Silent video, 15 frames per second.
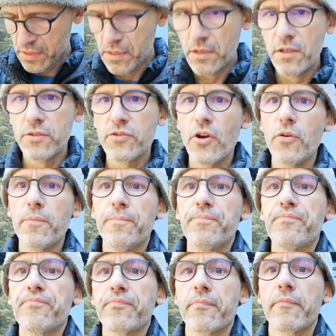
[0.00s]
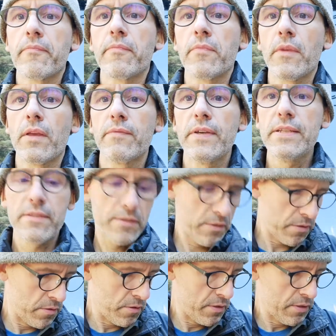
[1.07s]
So this
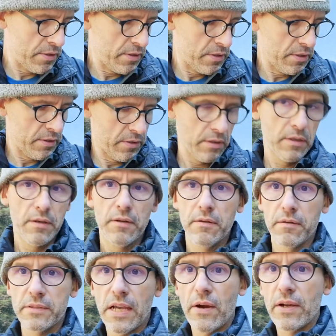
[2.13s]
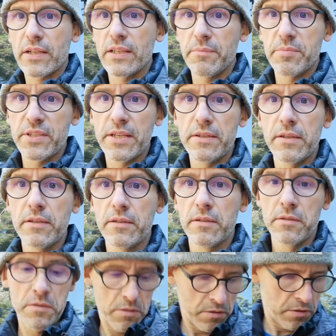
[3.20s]
is how it clips in.
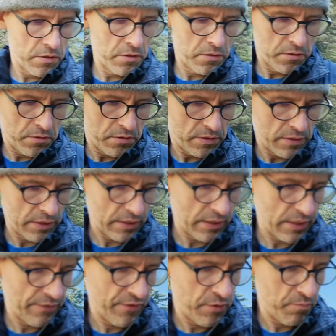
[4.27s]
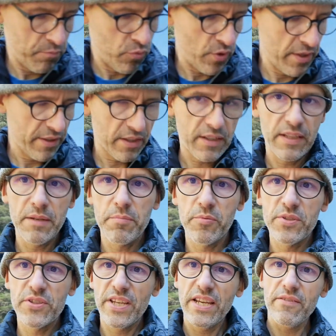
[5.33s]
If you point the clip, which
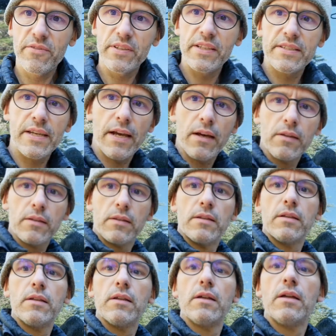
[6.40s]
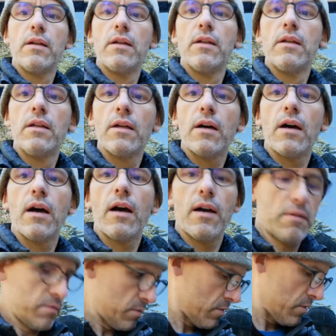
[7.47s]
you can't really tell,
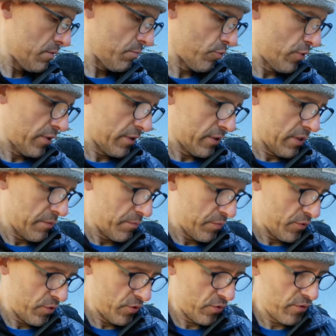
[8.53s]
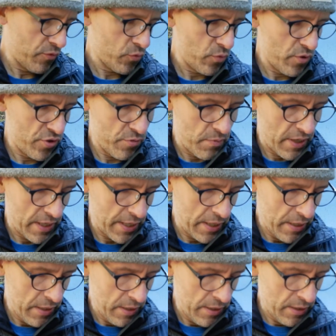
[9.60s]
point the clip sort of towards your body,
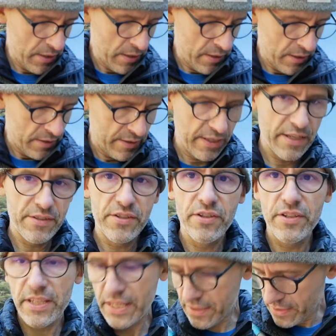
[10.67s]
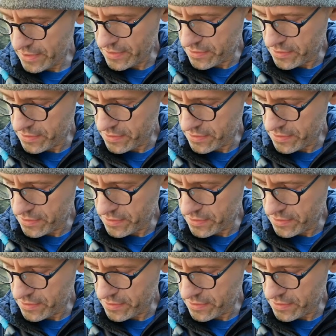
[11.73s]
it's easier to get these